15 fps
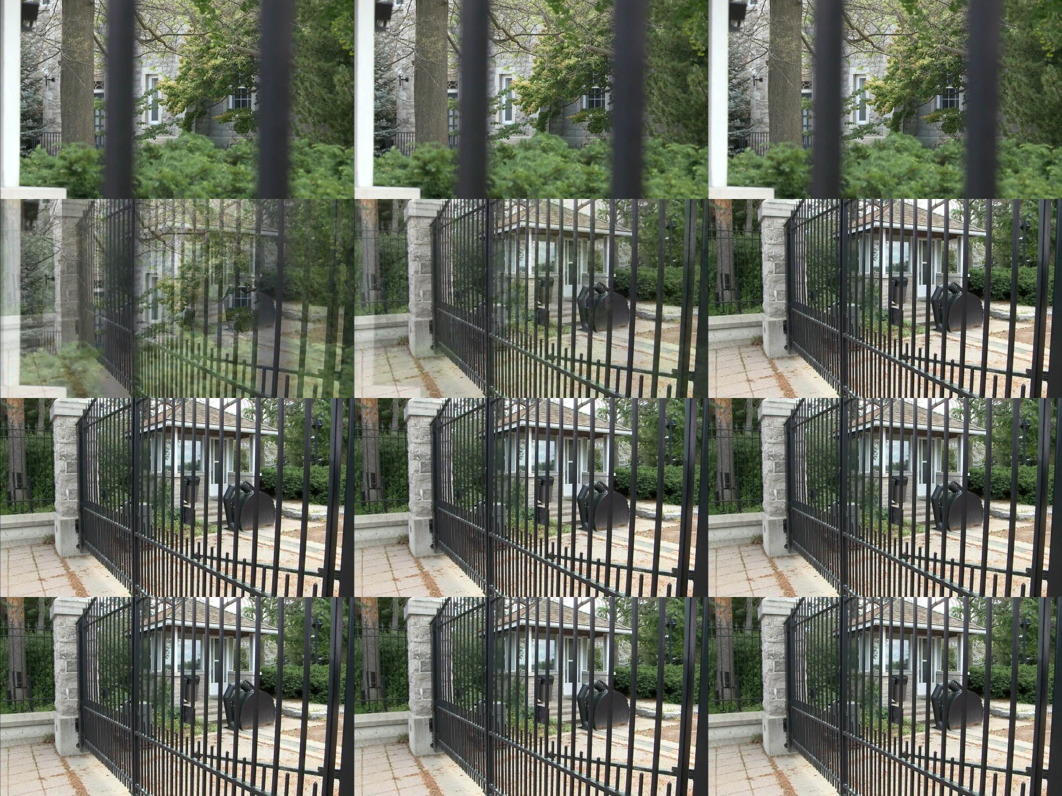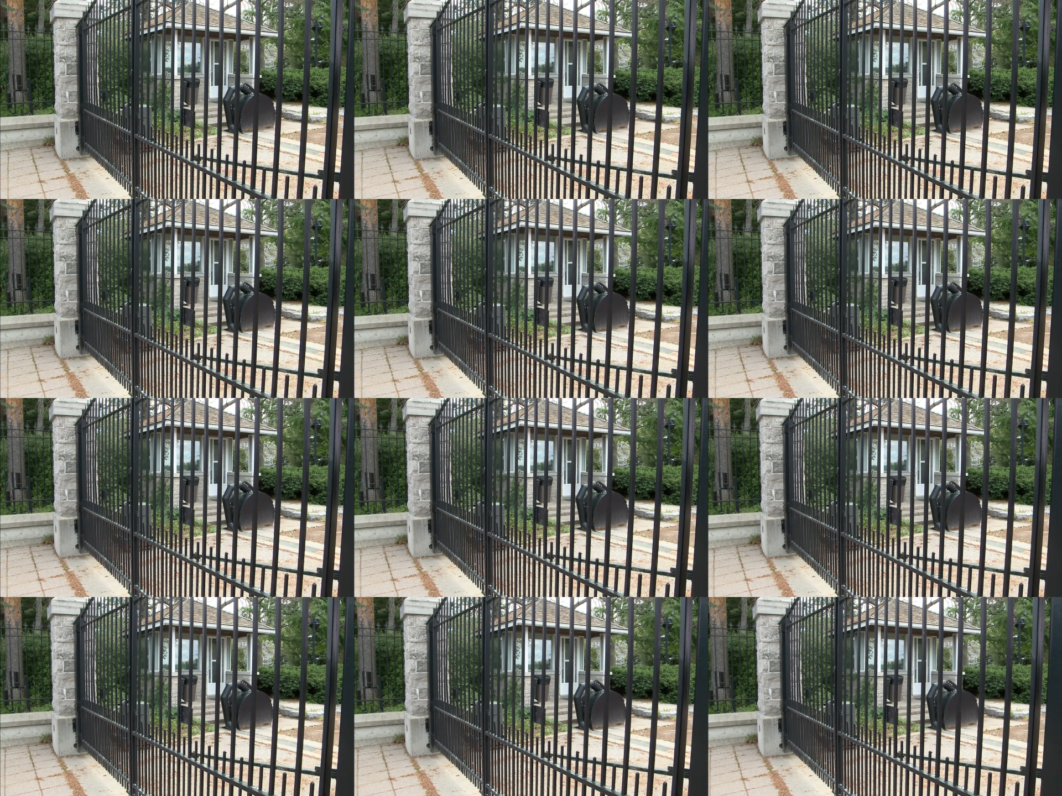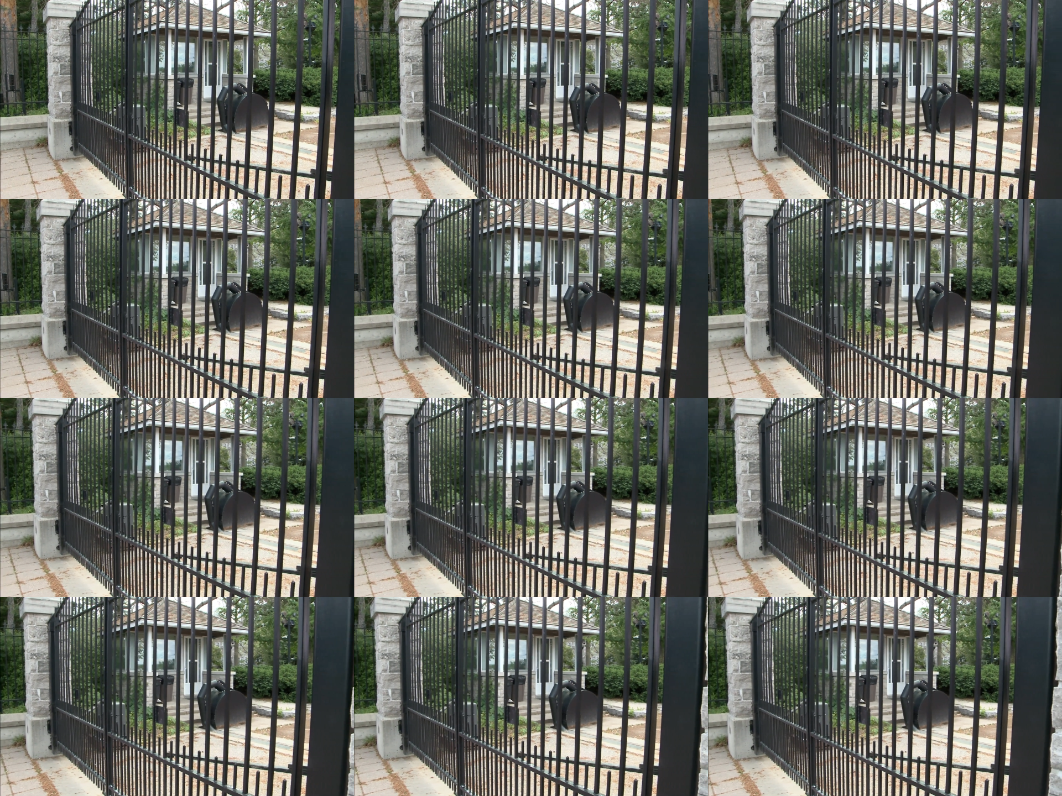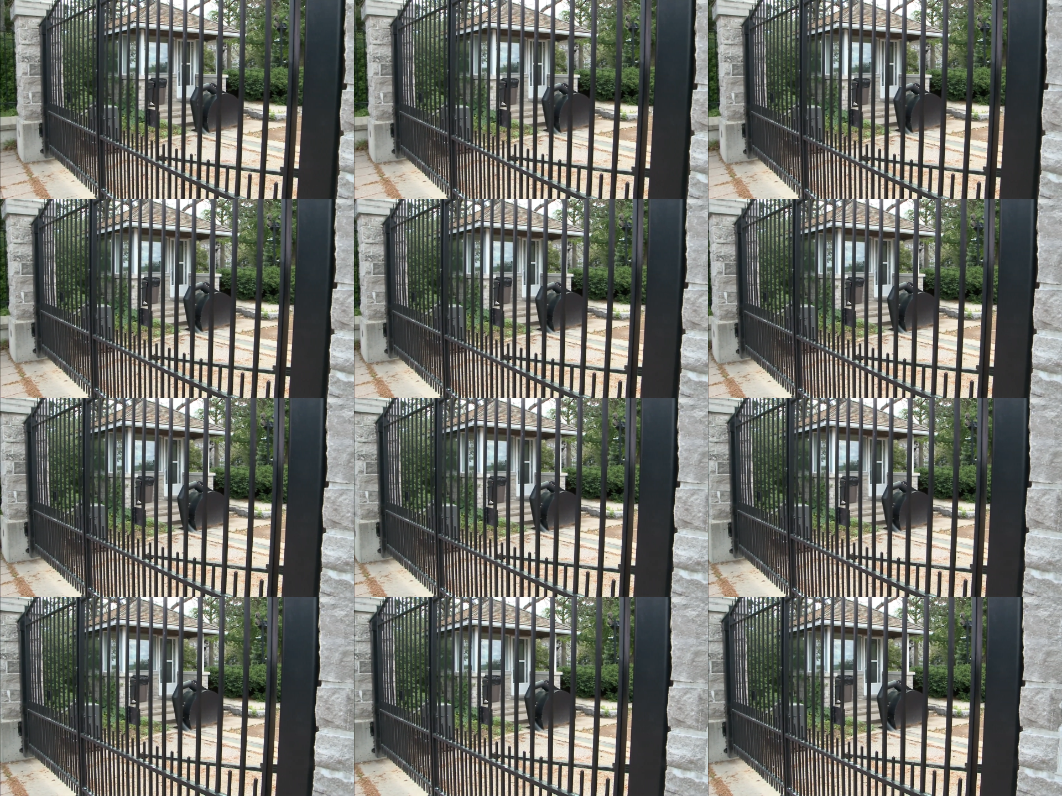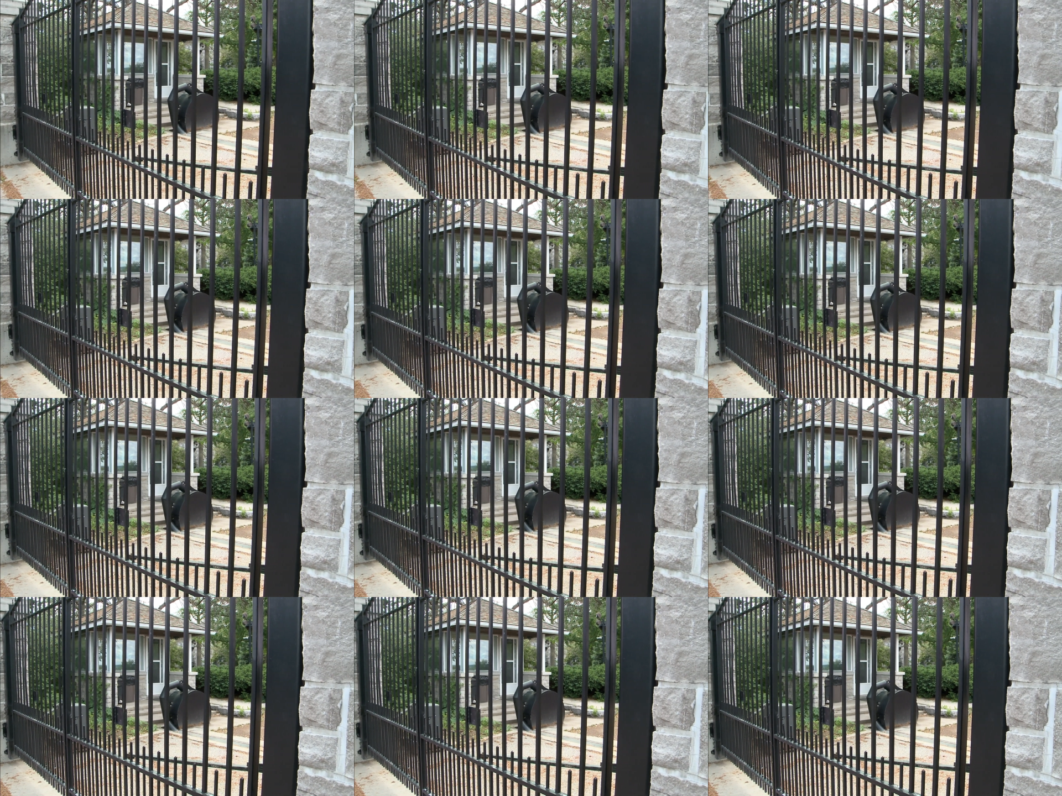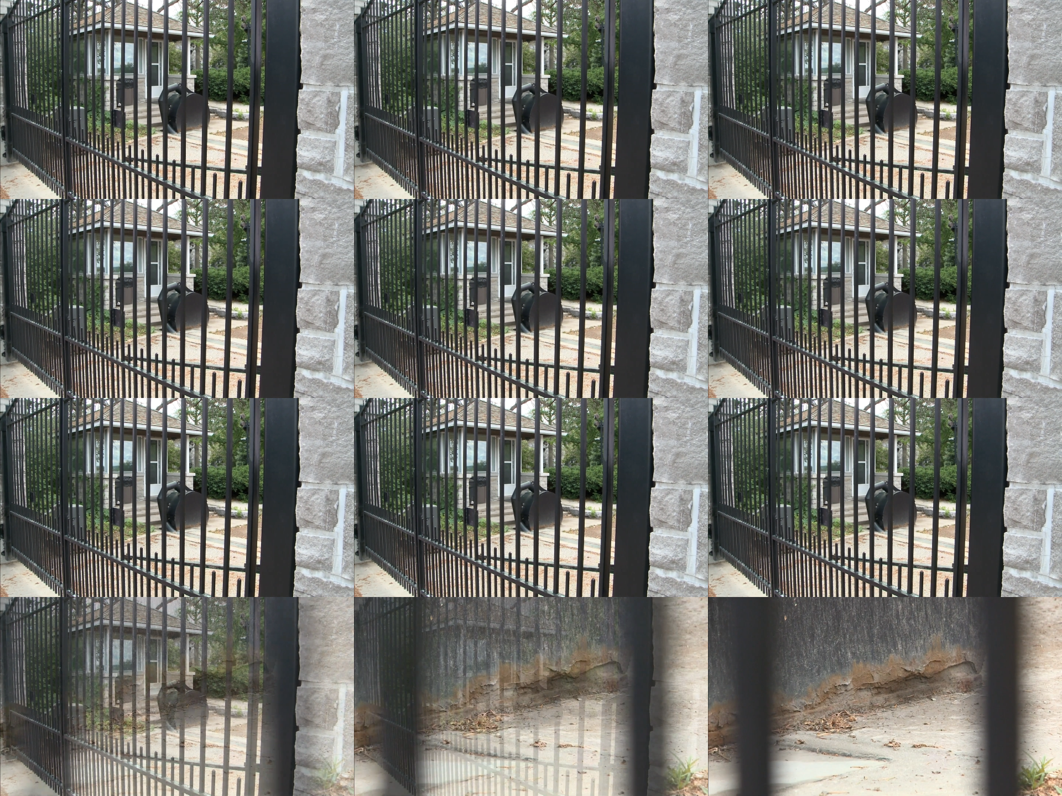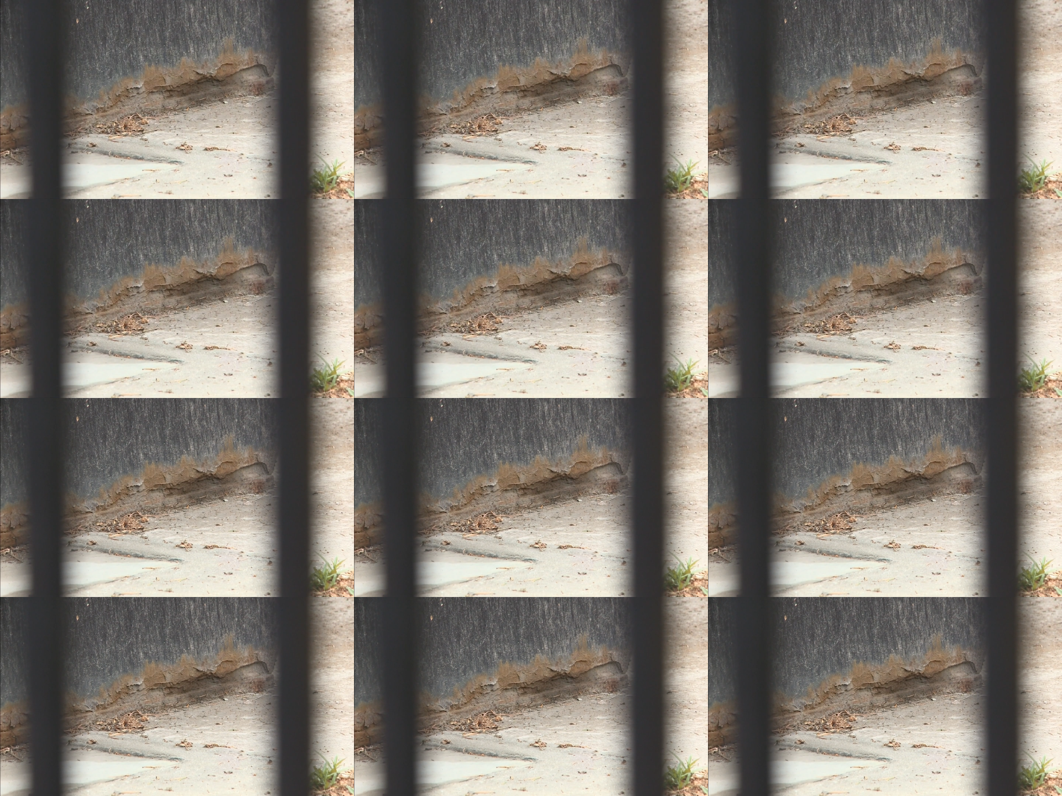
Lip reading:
(no speaker visible)